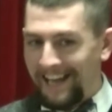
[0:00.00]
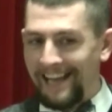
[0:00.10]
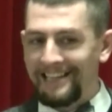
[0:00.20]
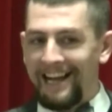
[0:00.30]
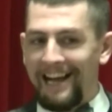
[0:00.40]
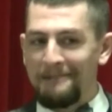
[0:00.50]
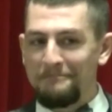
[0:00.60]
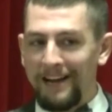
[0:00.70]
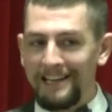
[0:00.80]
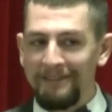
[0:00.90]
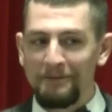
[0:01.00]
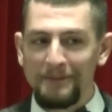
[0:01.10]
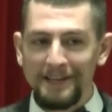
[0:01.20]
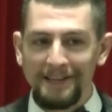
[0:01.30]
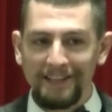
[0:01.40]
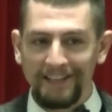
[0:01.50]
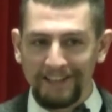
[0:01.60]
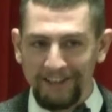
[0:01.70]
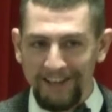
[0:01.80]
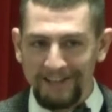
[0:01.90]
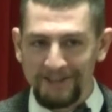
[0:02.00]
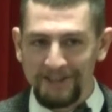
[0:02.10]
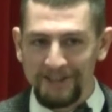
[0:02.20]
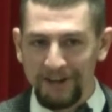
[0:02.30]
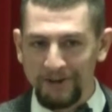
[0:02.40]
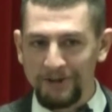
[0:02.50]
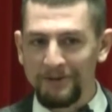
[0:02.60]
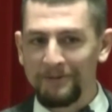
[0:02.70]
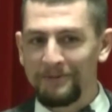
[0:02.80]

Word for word: And I might even be inclined to tell you